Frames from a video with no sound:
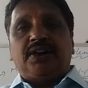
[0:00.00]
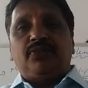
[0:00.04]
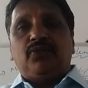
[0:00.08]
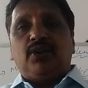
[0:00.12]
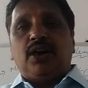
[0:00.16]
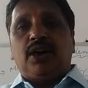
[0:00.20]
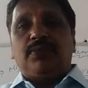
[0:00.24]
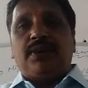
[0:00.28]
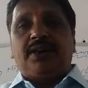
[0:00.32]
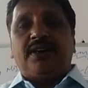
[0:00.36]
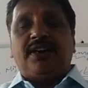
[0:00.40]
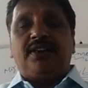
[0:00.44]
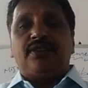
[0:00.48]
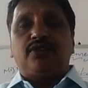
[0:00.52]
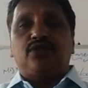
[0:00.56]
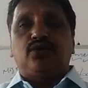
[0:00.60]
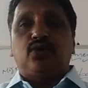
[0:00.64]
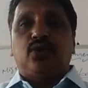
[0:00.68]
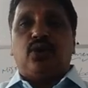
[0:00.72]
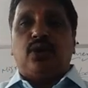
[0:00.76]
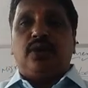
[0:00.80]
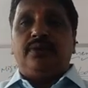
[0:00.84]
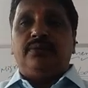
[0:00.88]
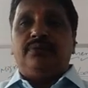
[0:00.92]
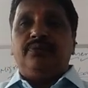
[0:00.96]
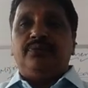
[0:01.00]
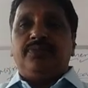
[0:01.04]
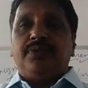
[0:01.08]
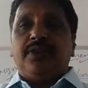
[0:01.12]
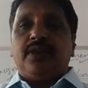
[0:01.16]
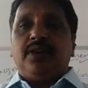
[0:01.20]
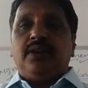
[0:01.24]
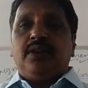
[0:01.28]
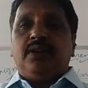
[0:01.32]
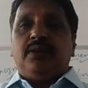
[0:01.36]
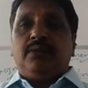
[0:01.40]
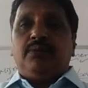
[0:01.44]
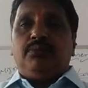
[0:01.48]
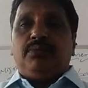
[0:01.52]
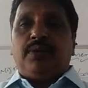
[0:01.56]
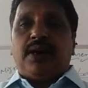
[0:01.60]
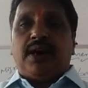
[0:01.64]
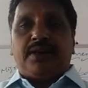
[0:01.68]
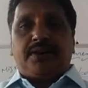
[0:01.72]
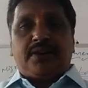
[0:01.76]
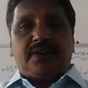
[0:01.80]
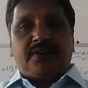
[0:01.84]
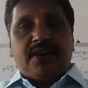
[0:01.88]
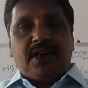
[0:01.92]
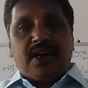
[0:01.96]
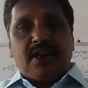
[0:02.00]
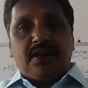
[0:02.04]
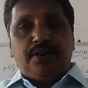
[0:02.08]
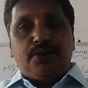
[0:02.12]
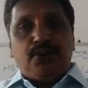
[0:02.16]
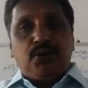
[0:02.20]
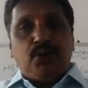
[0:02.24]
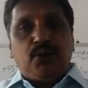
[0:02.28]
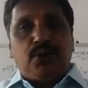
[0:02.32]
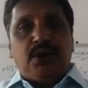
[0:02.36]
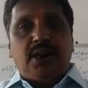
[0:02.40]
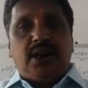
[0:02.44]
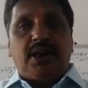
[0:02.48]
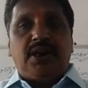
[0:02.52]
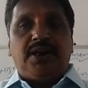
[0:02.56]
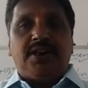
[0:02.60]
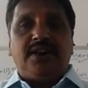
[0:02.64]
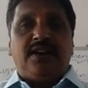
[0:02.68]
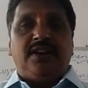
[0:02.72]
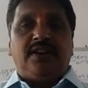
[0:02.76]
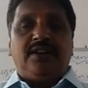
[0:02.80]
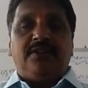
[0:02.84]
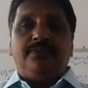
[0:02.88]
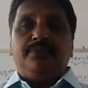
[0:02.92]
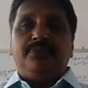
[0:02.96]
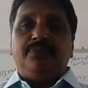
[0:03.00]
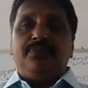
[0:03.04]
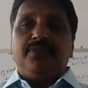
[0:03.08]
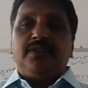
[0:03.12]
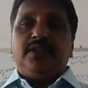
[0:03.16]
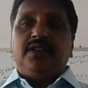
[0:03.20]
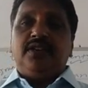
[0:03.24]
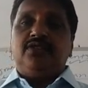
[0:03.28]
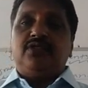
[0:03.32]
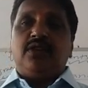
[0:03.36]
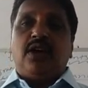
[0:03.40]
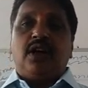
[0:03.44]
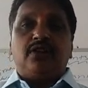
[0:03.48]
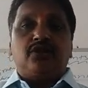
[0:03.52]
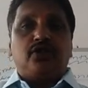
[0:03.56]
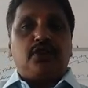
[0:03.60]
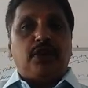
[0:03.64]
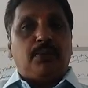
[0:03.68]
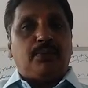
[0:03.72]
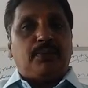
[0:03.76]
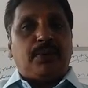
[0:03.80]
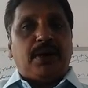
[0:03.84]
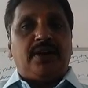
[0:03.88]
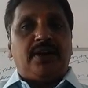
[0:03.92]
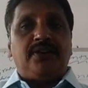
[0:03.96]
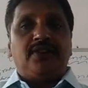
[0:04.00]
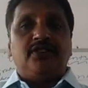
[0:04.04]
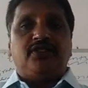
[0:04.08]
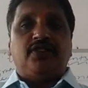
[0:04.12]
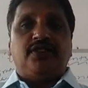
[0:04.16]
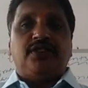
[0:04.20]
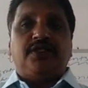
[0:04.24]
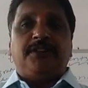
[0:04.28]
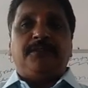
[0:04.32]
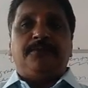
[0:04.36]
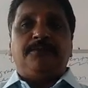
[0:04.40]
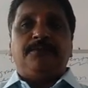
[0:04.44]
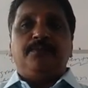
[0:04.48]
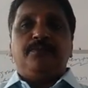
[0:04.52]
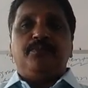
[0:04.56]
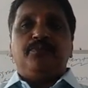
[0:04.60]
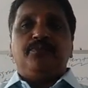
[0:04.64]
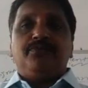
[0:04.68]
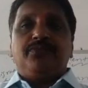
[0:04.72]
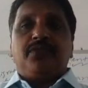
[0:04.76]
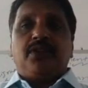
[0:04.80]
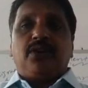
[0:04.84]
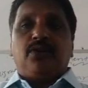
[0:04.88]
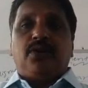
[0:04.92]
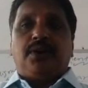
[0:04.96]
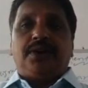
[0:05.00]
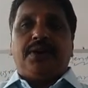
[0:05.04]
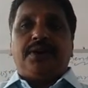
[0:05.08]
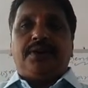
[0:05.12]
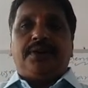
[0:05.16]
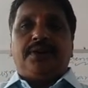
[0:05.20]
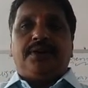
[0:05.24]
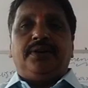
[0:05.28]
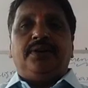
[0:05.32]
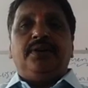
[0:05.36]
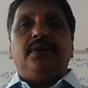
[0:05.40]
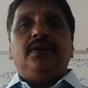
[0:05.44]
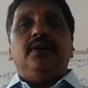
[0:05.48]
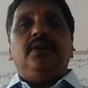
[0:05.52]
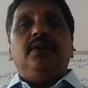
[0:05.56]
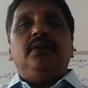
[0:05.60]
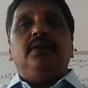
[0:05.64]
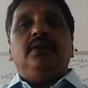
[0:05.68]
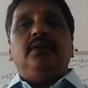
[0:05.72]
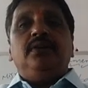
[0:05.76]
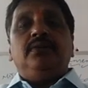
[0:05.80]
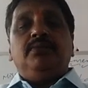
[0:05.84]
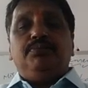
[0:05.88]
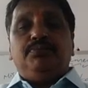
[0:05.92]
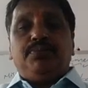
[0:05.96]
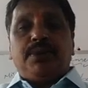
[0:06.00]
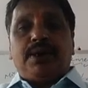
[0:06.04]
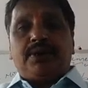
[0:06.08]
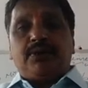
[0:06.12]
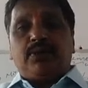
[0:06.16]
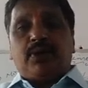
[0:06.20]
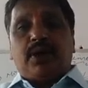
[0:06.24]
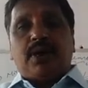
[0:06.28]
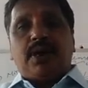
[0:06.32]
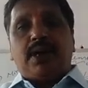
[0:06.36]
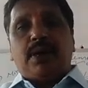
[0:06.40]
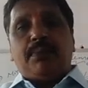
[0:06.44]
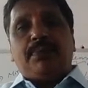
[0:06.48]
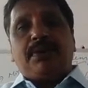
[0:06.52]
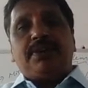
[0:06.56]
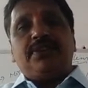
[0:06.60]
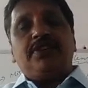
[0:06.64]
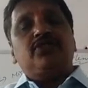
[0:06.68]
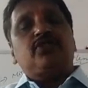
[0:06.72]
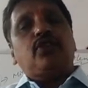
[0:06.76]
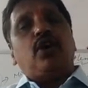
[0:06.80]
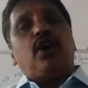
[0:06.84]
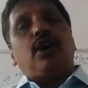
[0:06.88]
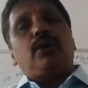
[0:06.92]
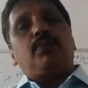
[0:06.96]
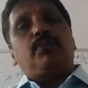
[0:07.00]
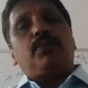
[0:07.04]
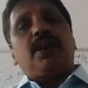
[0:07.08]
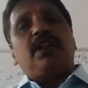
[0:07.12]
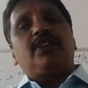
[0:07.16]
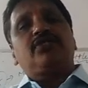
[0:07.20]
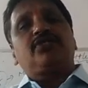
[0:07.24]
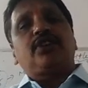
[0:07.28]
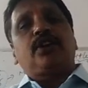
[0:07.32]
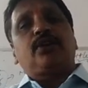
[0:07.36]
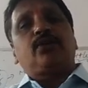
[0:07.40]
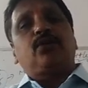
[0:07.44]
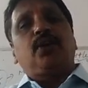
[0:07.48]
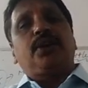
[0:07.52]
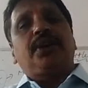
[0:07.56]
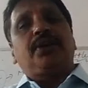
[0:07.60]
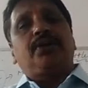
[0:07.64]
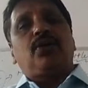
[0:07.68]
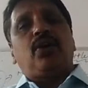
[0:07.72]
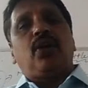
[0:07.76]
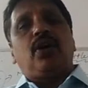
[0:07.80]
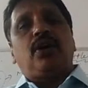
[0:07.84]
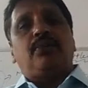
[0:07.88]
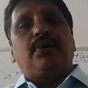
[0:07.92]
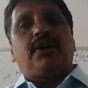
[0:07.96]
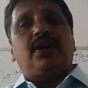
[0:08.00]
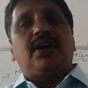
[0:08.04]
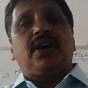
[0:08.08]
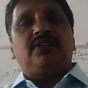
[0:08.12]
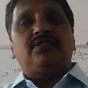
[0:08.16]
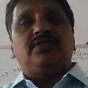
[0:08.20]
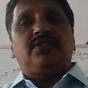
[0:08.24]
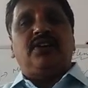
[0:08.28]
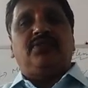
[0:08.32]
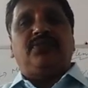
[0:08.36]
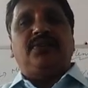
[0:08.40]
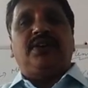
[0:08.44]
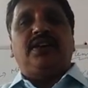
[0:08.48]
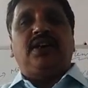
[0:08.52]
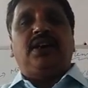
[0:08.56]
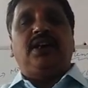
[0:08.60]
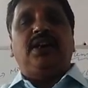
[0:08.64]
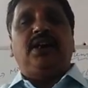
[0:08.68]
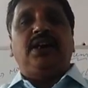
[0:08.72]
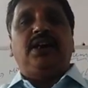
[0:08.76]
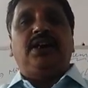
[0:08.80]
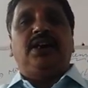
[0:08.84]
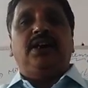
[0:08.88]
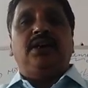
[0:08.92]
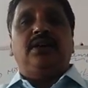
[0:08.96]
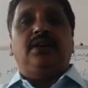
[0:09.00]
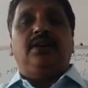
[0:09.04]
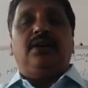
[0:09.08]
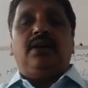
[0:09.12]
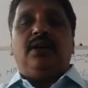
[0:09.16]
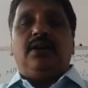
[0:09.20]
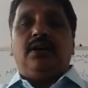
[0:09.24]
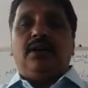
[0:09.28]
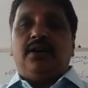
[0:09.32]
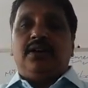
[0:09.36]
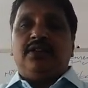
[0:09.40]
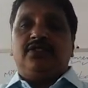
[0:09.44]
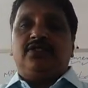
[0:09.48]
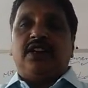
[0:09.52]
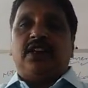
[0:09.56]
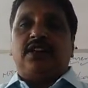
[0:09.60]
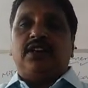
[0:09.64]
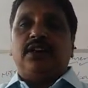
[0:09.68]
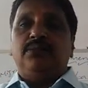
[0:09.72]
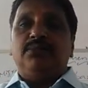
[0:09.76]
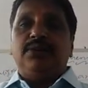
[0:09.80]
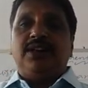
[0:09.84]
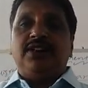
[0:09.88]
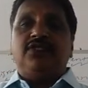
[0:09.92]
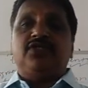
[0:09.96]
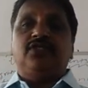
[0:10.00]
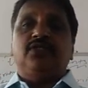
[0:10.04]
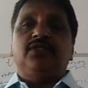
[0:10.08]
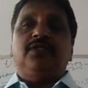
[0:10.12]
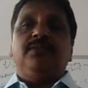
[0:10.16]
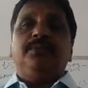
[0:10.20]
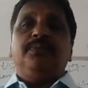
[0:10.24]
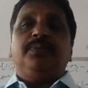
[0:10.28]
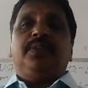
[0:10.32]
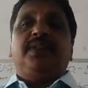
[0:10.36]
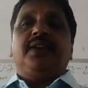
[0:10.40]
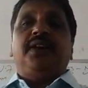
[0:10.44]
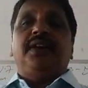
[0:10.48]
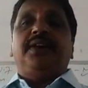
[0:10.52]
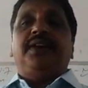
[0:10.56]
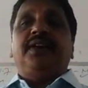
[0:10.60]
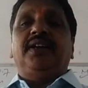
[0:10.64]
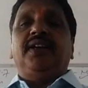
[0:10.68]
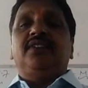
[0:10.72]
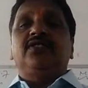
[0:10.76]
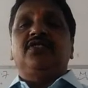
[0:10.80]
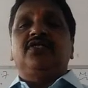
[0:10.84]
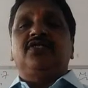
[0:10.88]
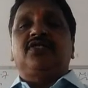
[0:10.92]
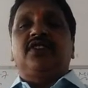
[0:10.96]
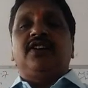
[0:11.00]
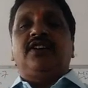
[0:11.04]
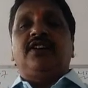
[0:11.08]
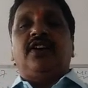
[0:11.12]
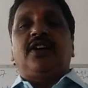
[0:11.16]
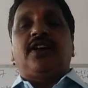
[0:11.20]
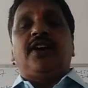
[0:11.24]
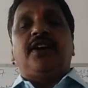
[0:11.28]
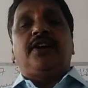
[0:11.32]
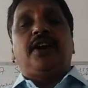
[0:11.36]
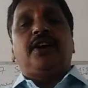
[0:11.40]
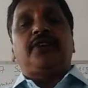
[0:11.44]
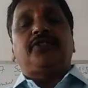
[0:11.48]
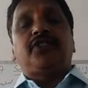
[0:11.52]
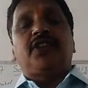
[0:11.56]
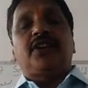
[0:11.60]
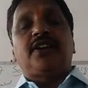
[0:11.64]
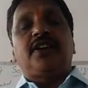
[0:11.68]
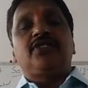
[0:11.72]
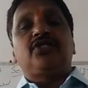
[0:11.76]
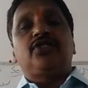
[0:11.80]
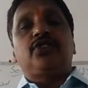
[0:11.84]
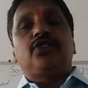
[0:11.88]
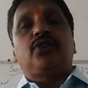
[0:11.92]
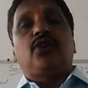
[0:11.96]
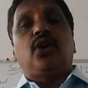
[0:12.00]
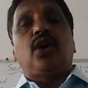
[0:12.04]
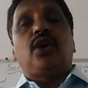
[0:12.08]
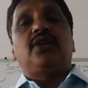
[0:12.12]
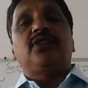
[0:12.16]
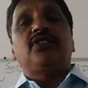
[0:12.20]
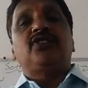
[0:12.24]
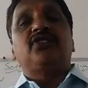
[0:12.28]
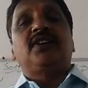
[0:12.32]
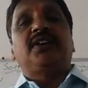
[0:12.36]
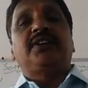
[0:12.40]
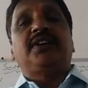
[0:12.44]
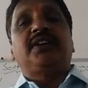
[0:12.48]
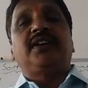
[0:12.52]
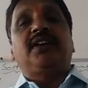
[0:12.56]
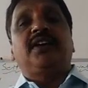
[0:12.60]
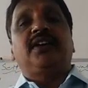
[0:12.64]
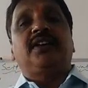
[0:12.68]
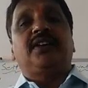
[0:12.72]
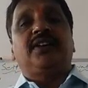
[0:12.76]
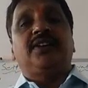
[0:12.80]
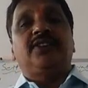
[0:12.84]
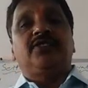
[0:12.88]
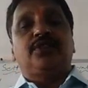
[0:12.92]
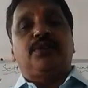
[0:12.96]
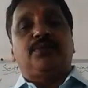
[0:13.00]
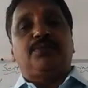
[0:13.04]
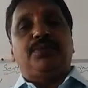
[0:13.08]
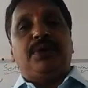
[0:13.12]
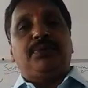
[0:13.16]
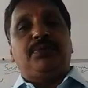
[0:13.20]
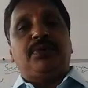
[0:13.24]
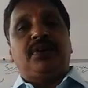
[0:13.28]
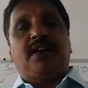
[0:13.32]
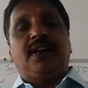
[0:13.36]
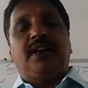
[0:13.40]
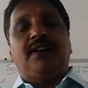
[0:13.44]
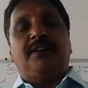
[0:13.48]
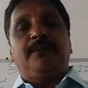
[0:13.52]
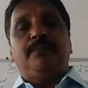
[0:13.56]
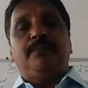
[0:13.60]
involvement and so on. But New Delhi is also a planned city. Got it? But what happens is all plans are going wrong because of illegal settlements getting existed, or unauthorized colonies getting increased. People